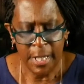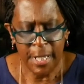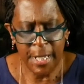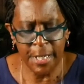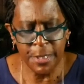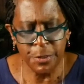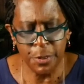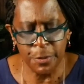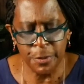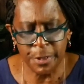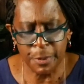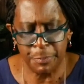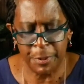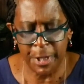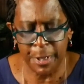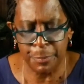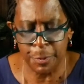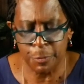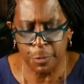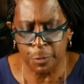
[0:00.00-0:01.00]
He knew the
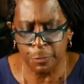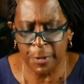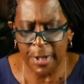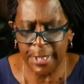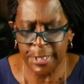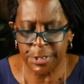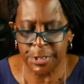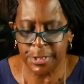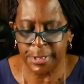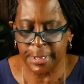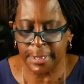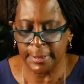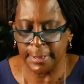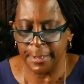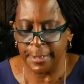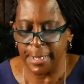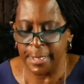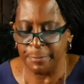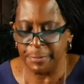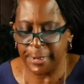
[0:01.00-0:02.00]
people were ready to
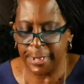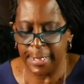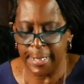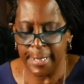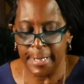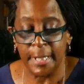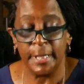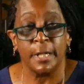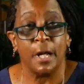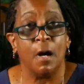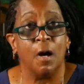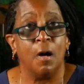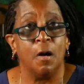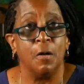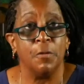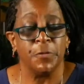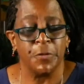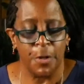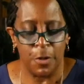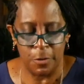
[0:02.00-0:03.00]
declare him king, and
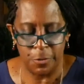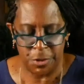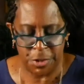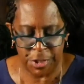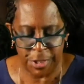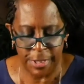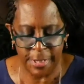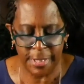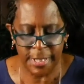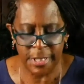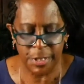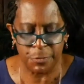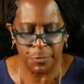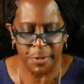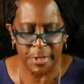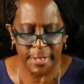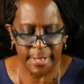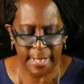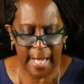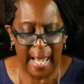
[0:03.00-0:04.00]
although Jesus
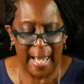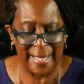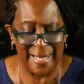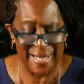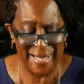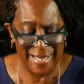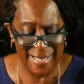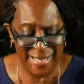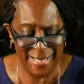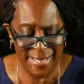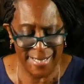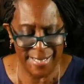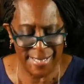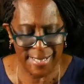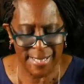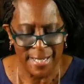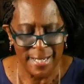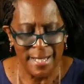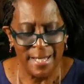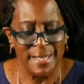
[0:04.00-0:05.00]
was and
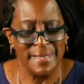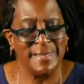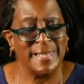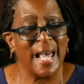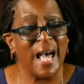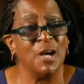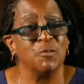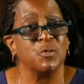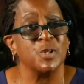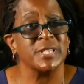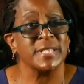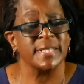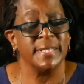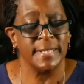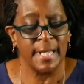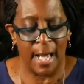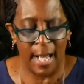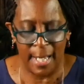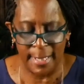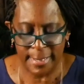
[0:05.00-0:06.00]
is, that was
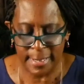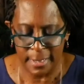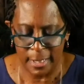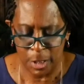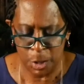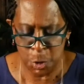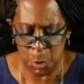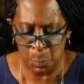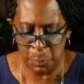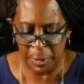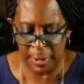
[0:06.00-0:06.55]
not the